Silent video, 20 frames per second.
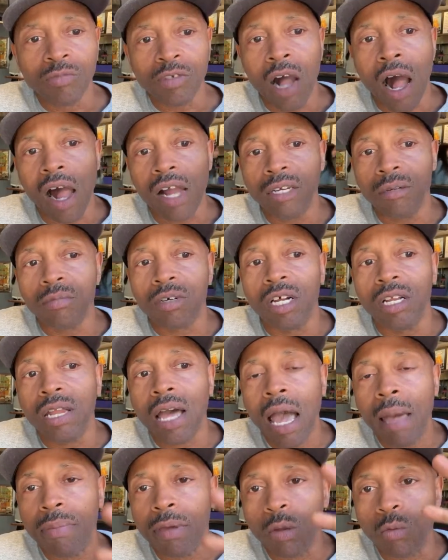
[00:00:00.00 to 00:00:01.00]
I am
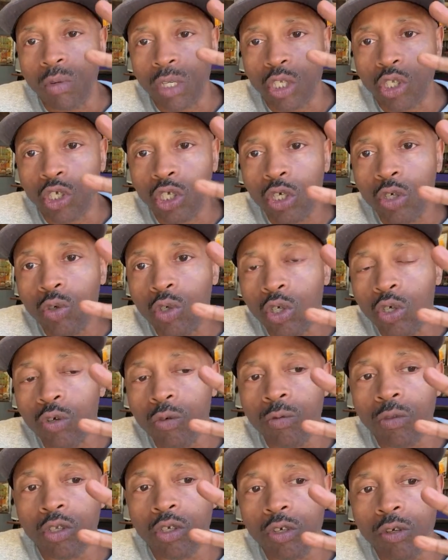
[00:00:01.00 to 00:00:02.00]
collabing with two
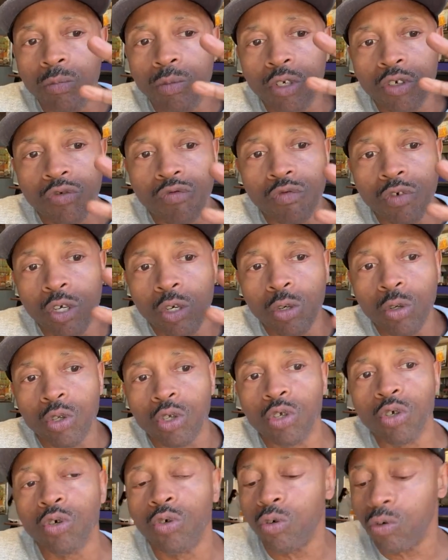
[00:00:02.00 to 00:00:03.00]
YouTubers real
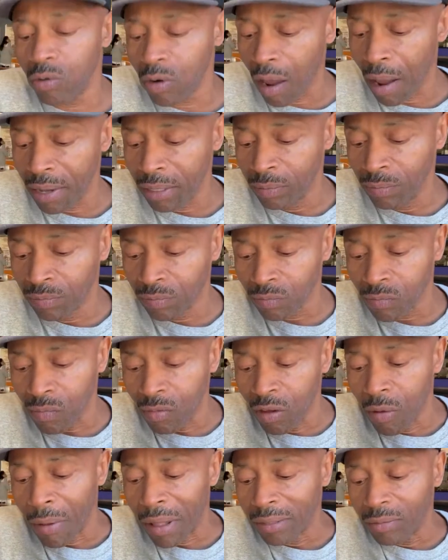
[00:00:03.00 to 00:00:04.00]
soon.
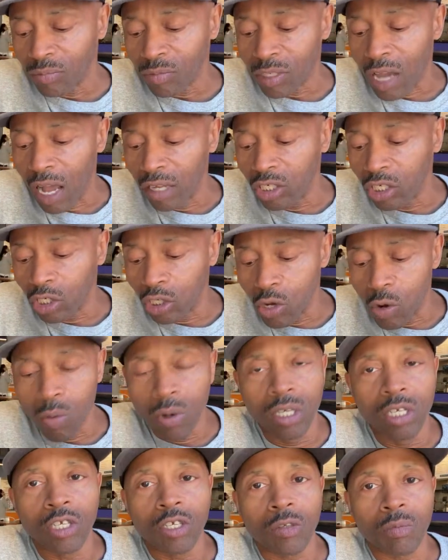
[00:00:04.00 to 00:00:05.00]
I just don't
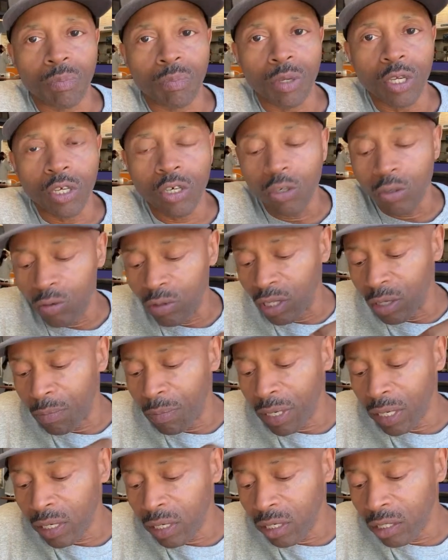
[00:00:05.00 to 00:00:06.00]
want to spill the
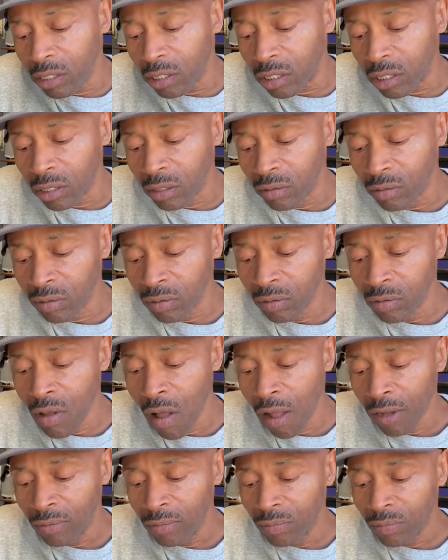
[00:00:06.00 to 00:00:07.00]
beans.
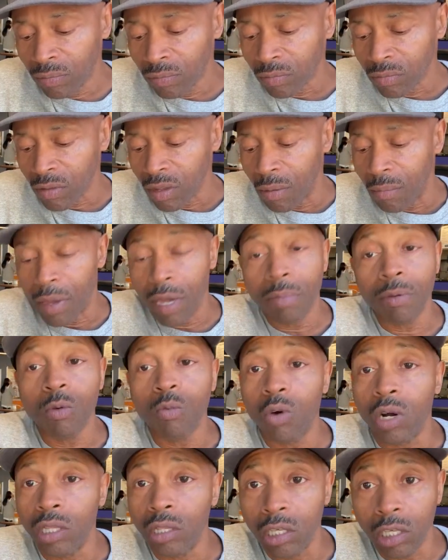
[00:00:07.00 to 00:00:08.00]
Maybe
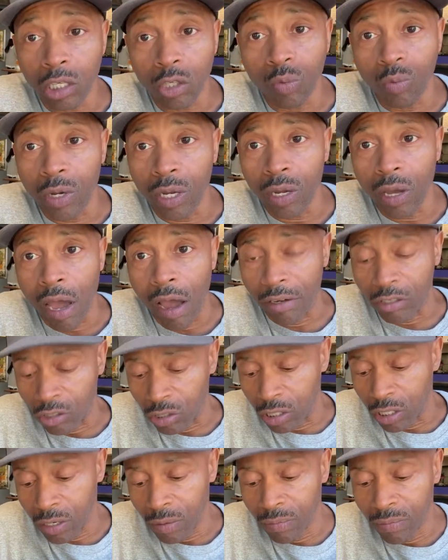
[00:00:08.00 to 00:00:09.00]
one this week,
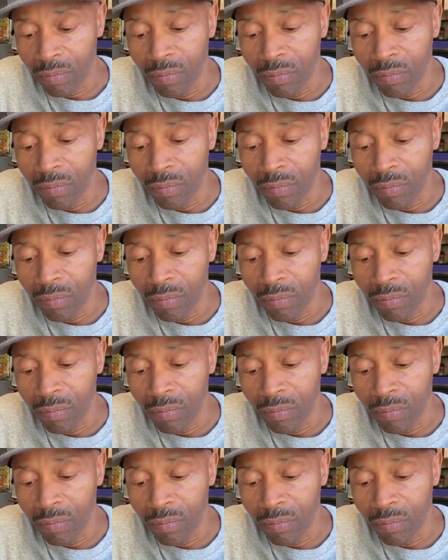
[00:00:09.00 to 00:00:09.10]
actually.